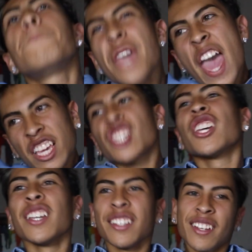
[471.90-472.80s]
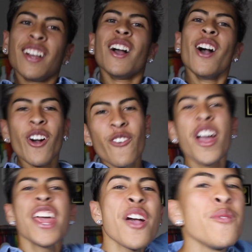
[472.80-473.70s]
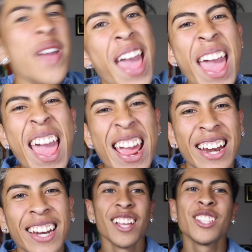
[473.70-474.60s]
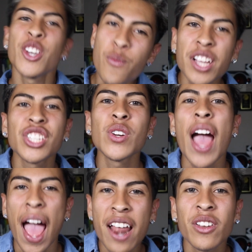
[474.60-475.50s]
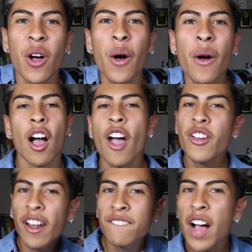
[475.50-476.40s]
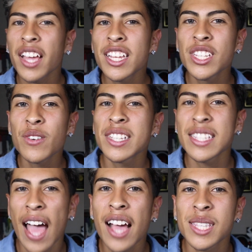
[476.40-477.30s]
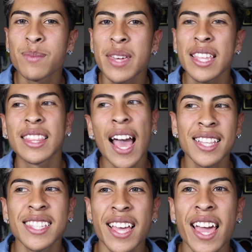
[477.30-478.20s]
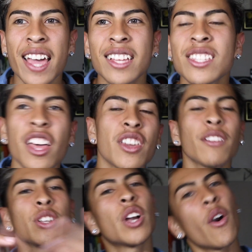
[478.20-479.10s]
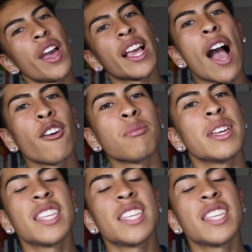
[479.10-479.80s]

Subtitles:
Bitch! What do you mean? Too much to handle? All you gotta fucking do is text me, that's it. It's not like you have to go hang out with me,